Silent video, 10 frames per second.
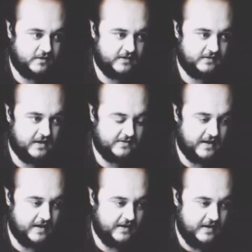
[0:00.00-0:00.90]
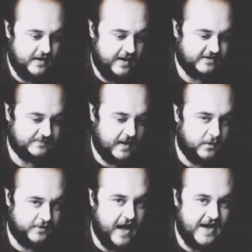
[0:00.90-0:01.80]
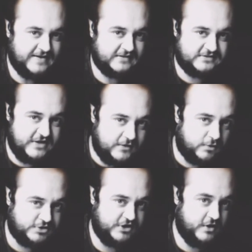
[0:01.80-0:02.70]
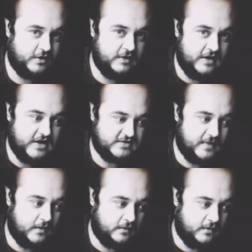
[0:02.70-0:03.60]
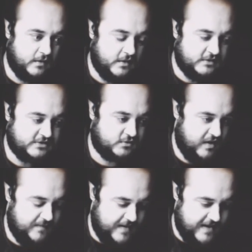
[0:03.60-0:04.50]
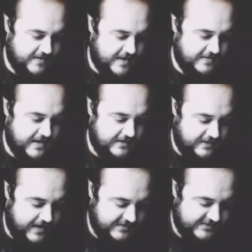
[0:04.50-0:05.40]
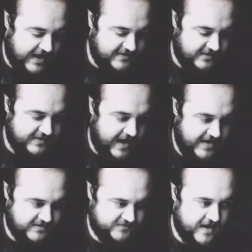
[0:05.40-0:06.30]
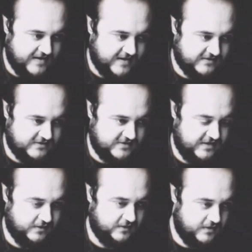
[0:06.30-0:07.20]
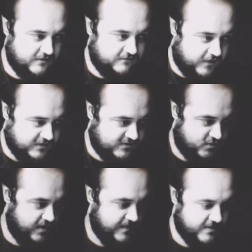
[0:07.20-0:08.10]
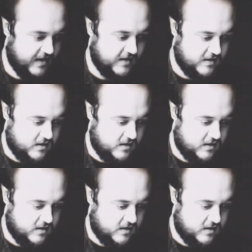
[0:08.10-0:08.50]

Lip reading: anything like that. It's about that identity crushing you. It's about screaming in inside the cage of that identity. You're fucking screaming that